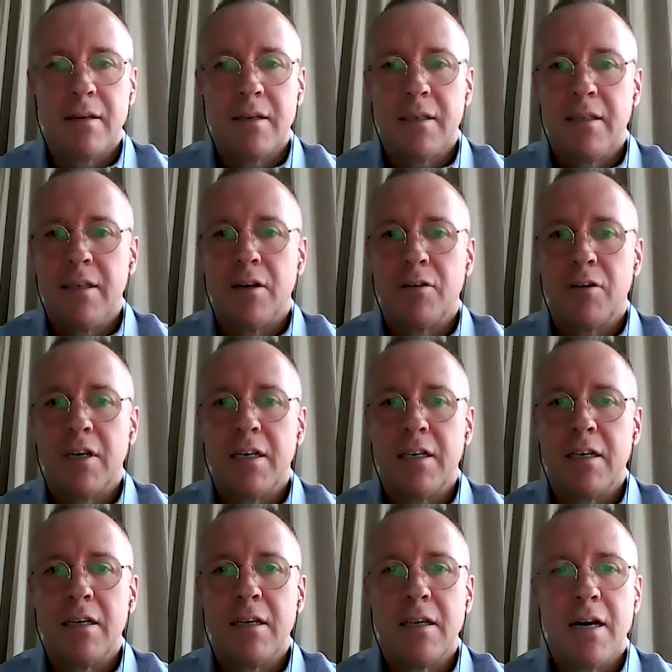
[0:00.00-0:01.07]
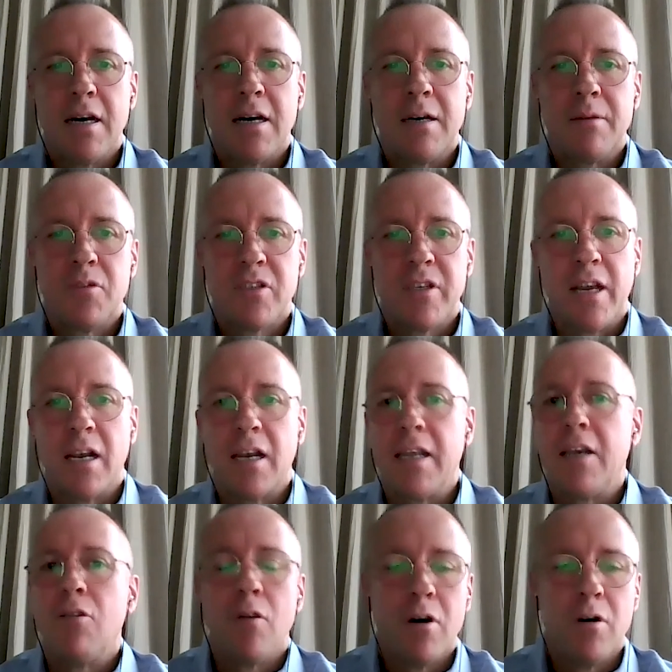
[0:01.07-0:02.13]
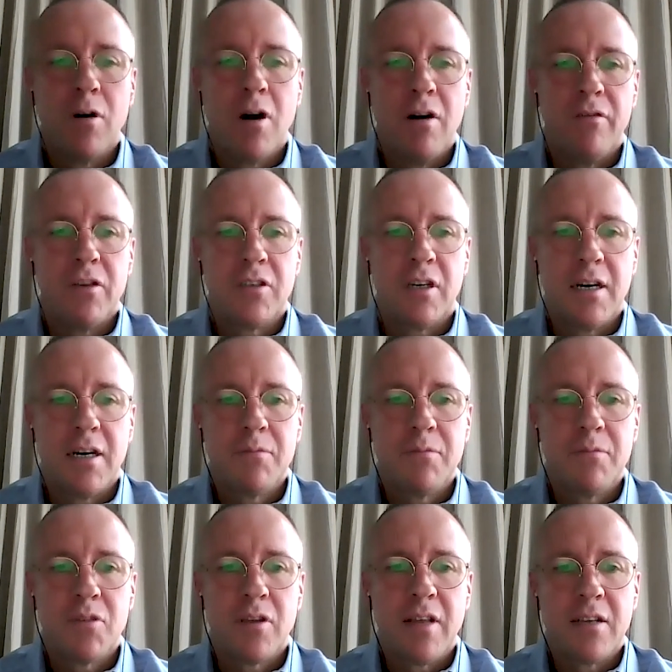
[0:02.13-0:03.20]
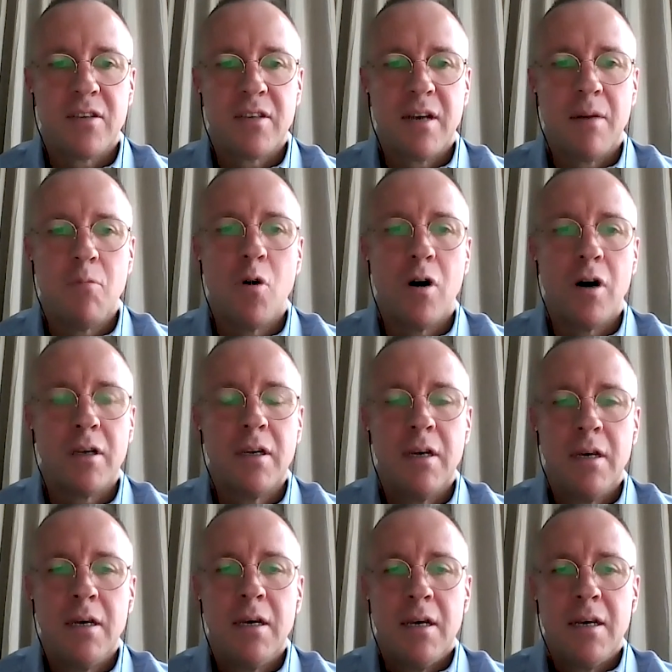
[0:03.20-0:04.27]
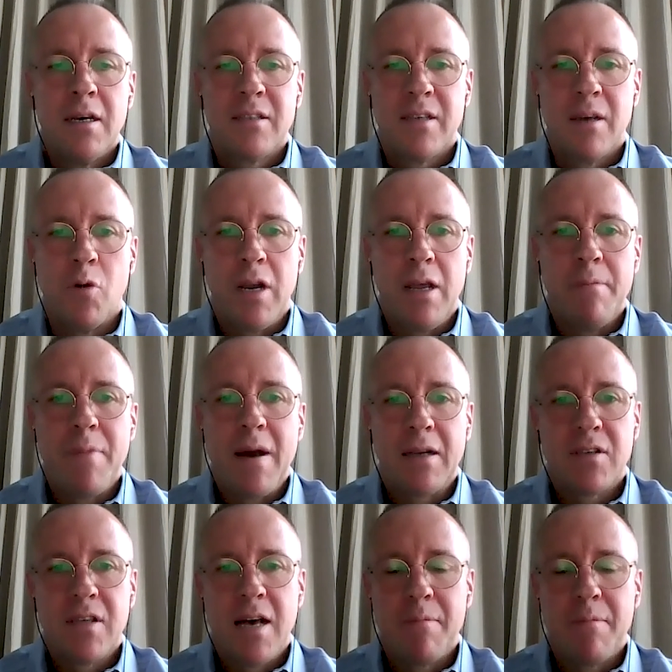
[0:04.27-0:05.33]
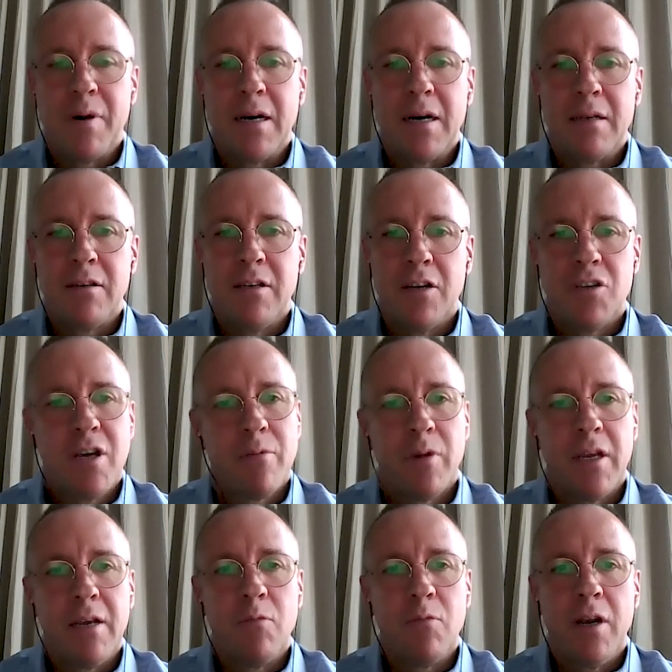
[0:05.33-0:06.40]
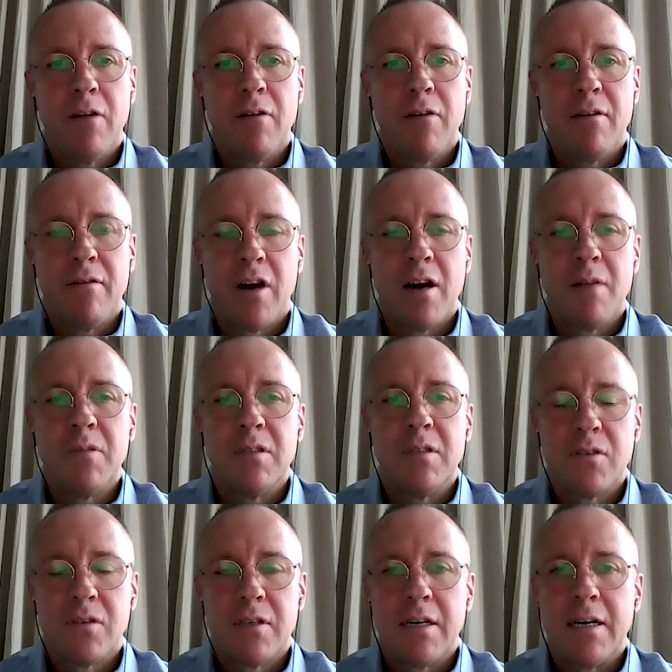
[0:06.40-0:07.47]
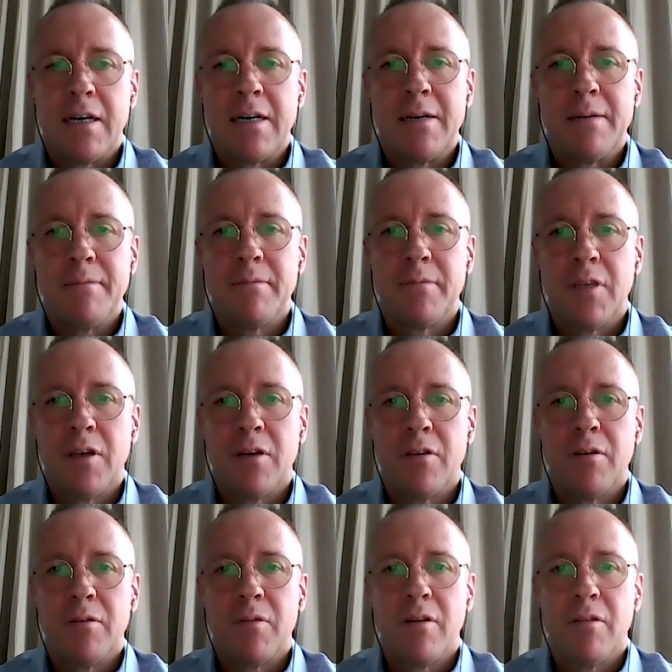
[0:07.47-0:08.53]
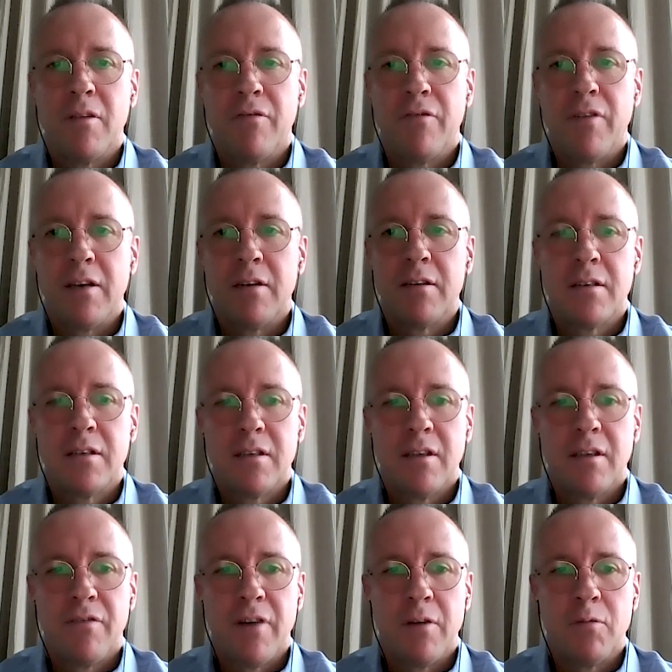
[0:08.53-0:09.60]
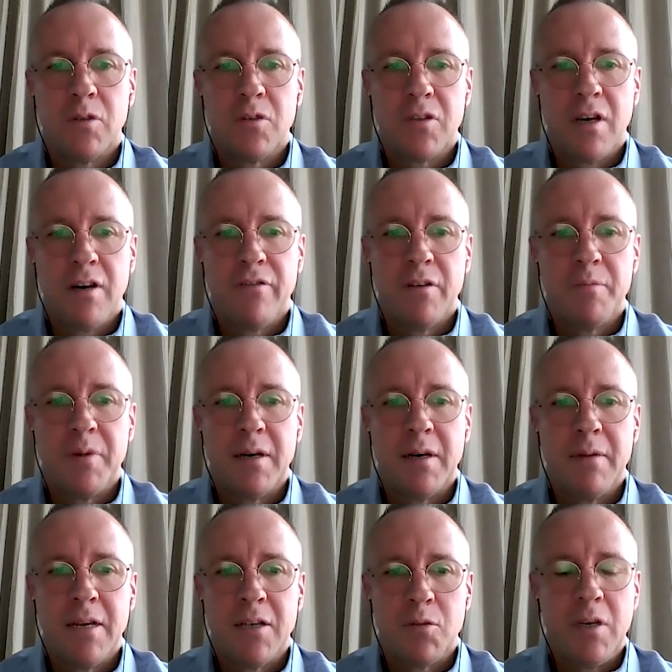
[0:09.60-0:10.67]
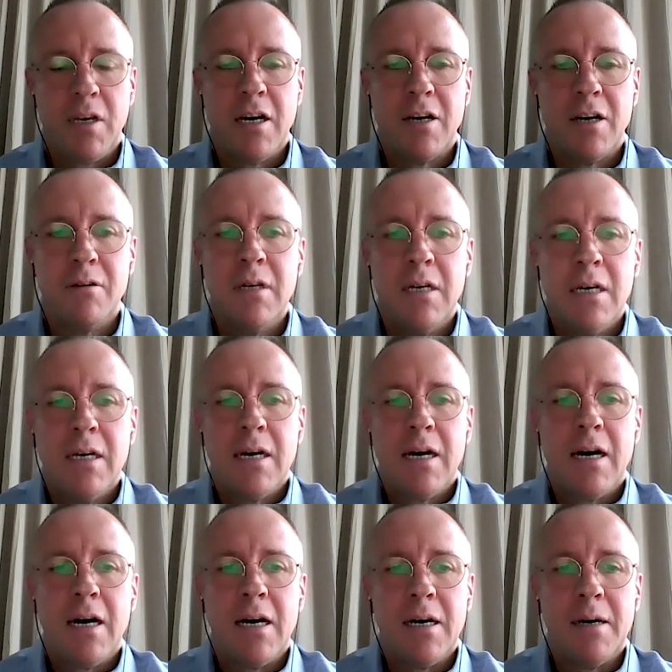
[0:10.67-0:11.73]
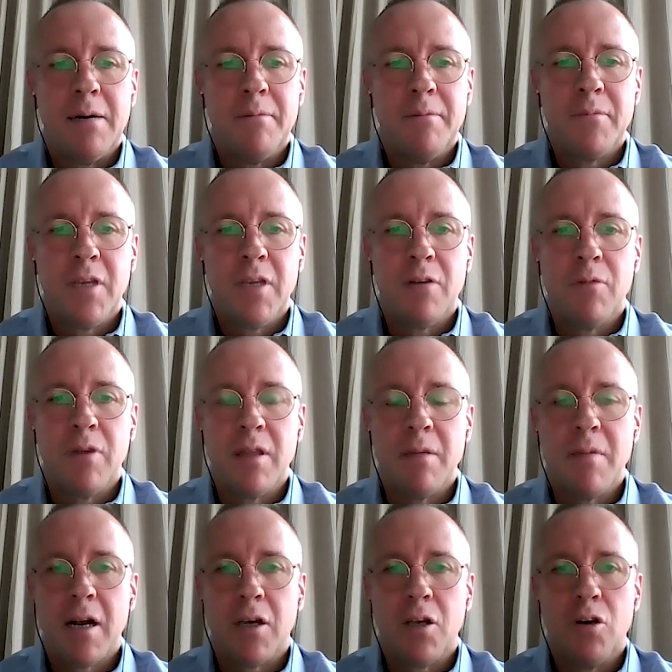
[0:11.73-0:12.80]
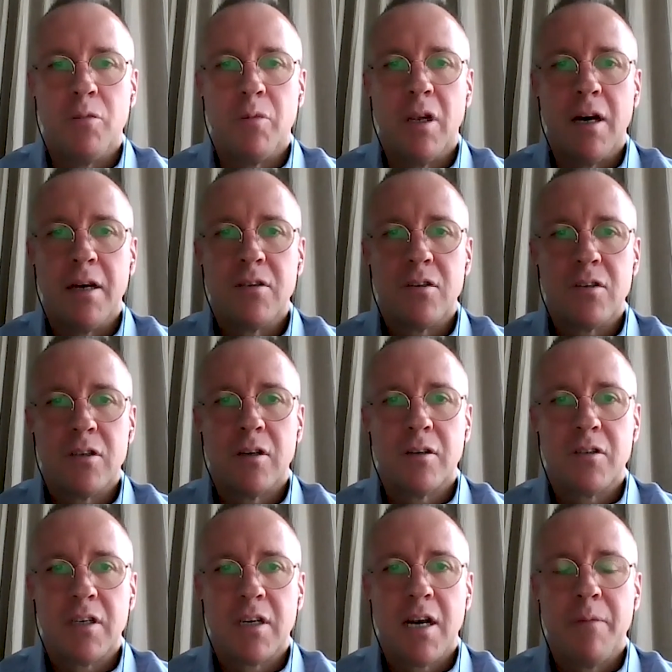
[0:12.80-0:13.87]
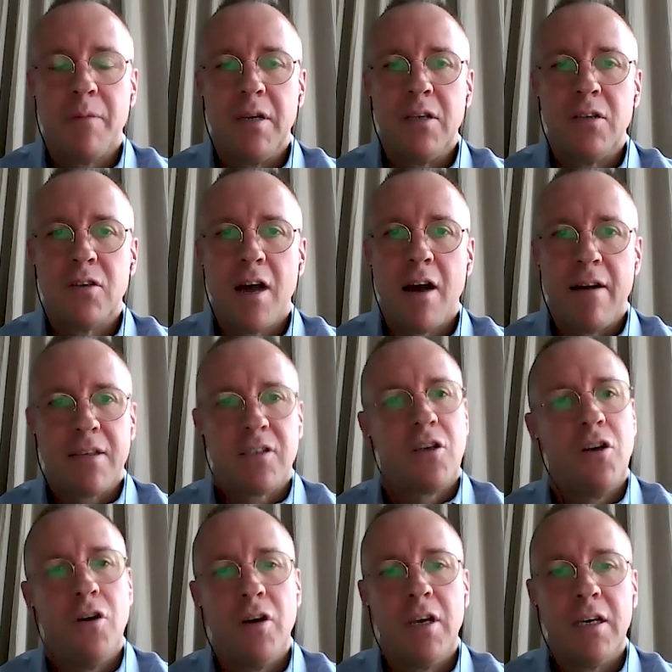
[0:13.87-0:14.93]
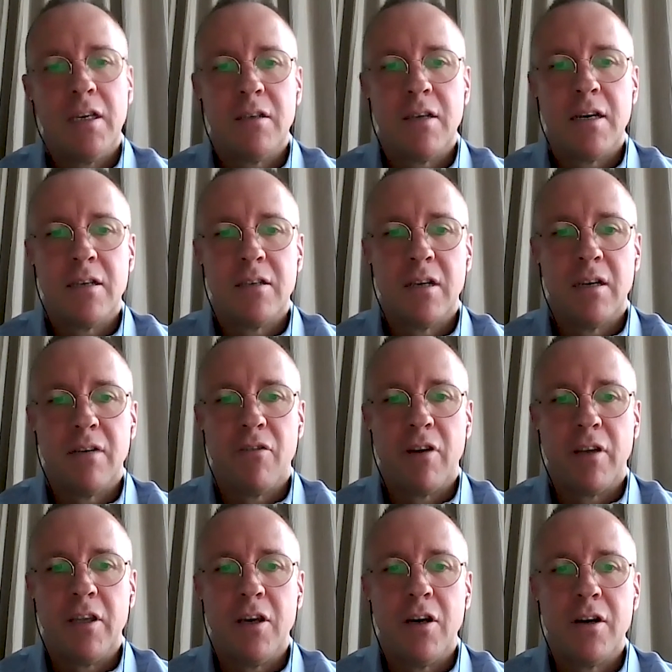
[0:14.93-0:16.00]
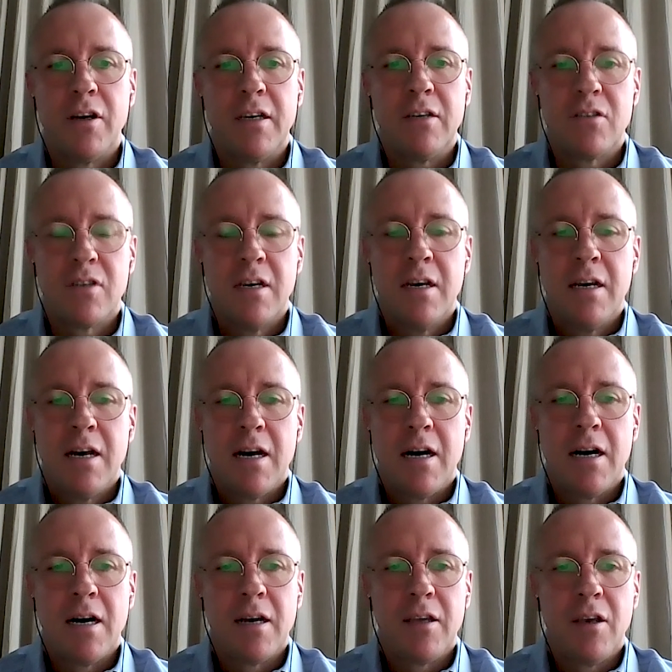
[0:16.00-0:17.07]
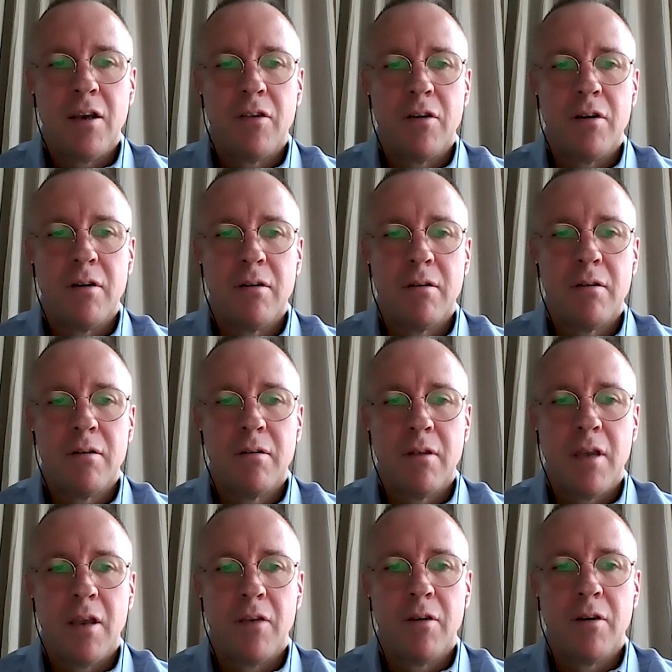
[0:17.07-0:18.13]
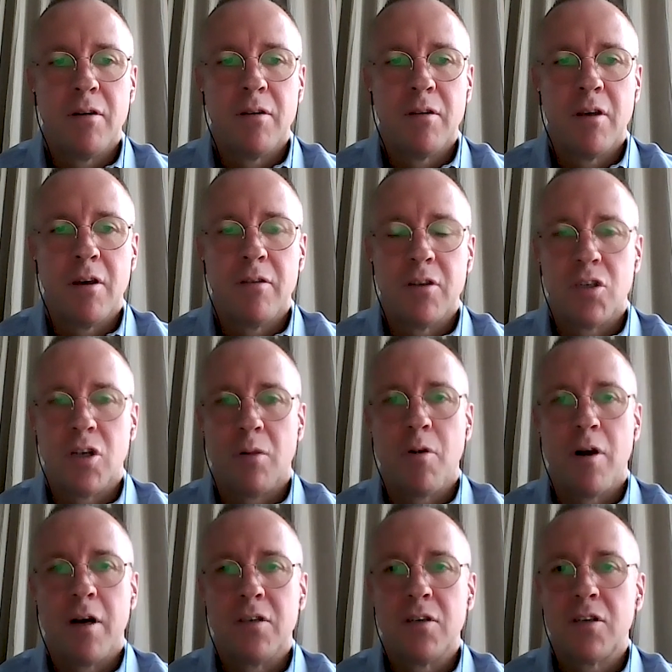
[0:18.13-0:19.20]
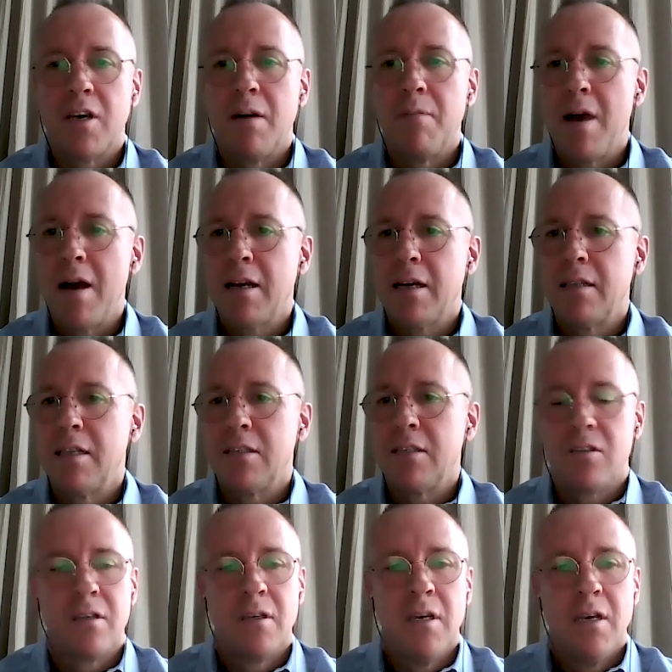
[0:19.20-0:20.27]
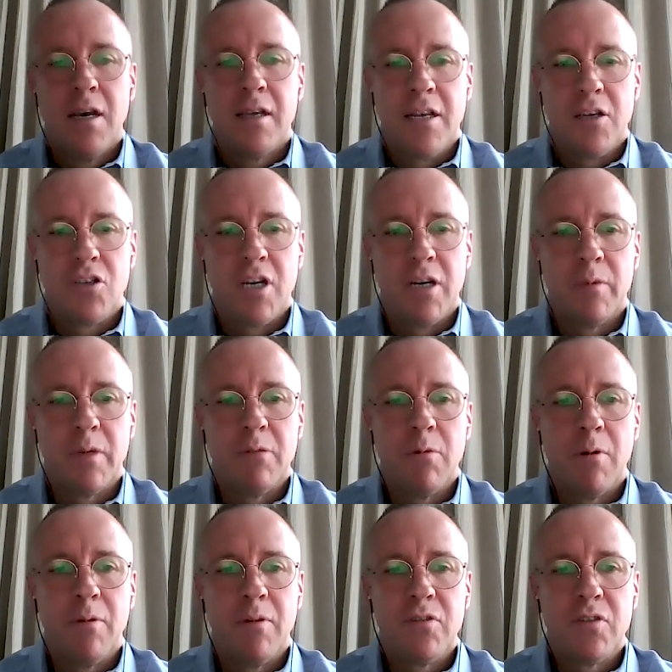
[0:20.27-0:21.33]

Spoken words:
you know, can steadily grow over time. So that somewhat impacts that. But, you know, generally in weaker environments, you know, the fund will suffer. But as we know, you know, when the market normalizes, as long as the companies are executing and delivering the earnings, the stock prices come back, and that's generally what we've